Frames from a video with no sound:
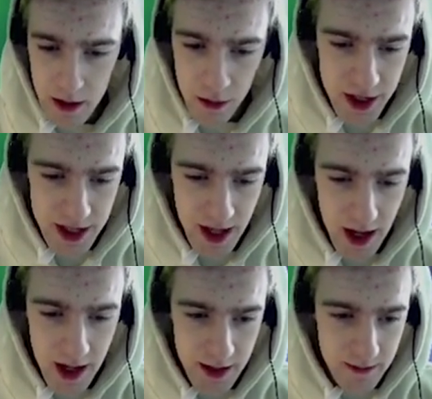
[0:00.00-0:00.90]
We just
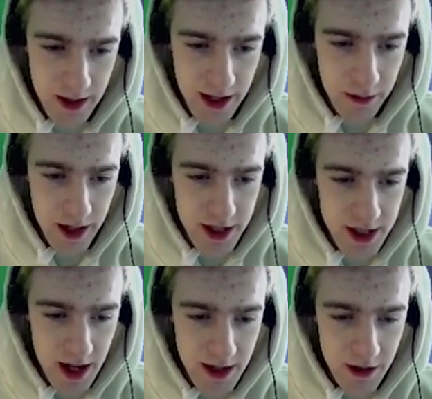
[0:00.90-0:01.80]
can't. Like, I
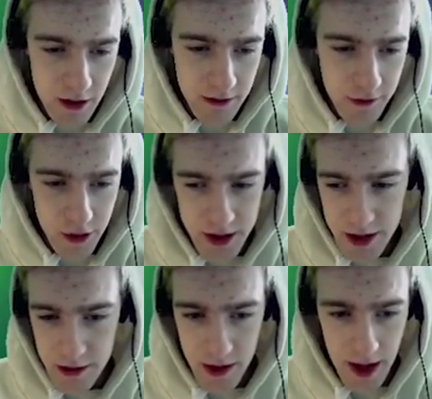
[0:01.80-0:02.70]
just cannot afford to
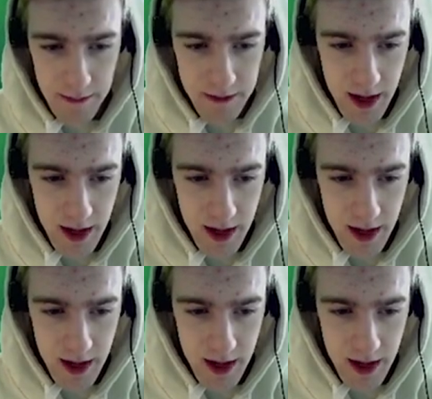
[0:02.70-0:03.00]
do that.